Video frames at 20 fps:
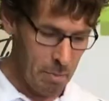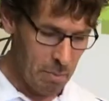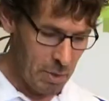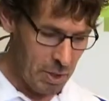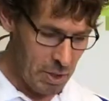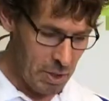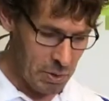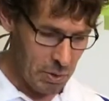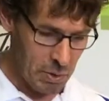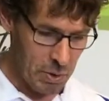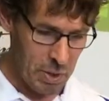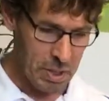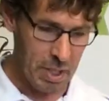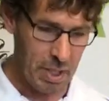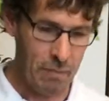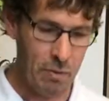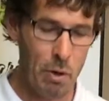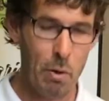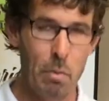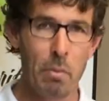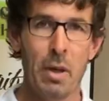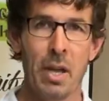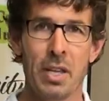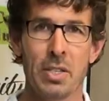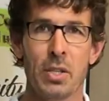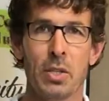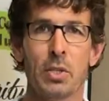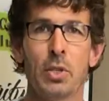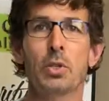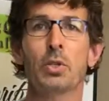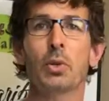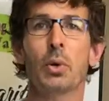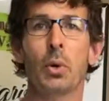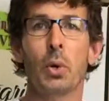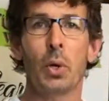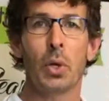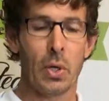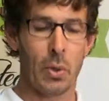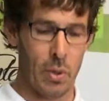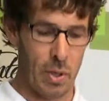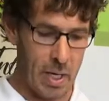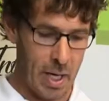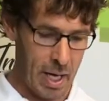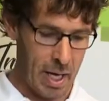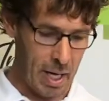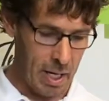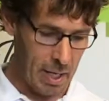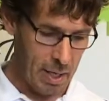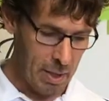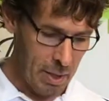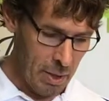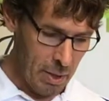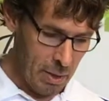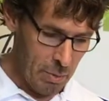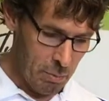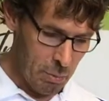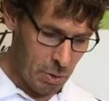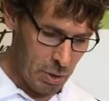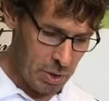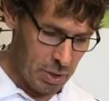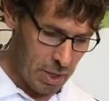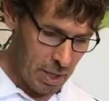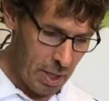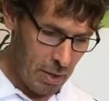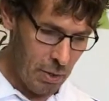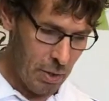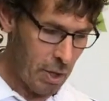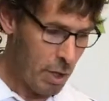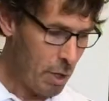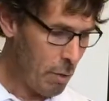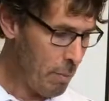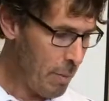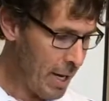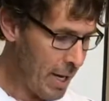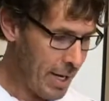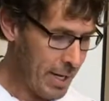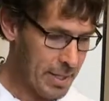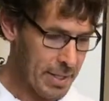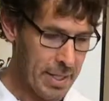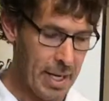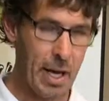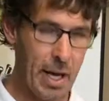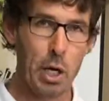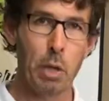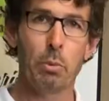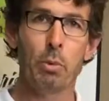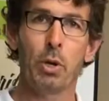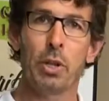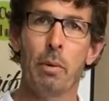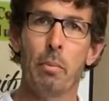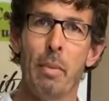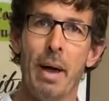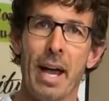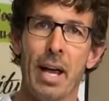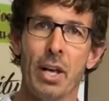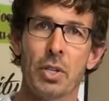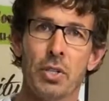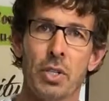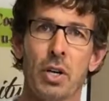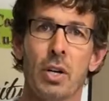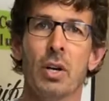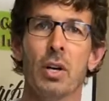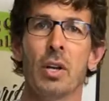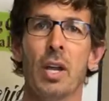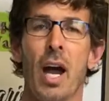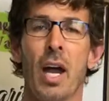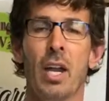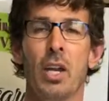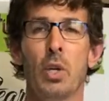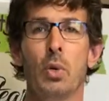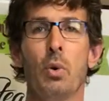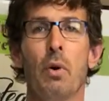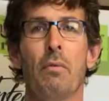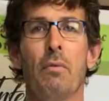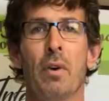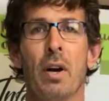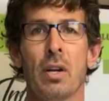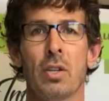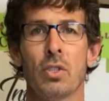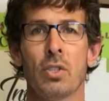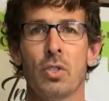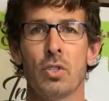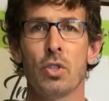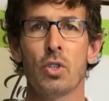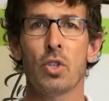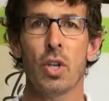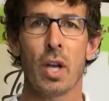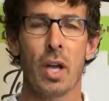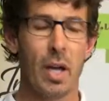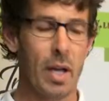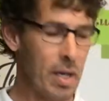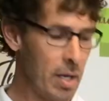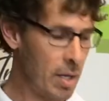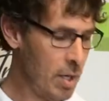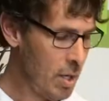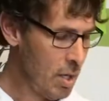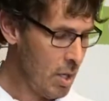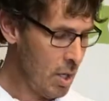This will just give you a basic tutorial on how to put together your mask, how to put the mask on, how to do a functions check.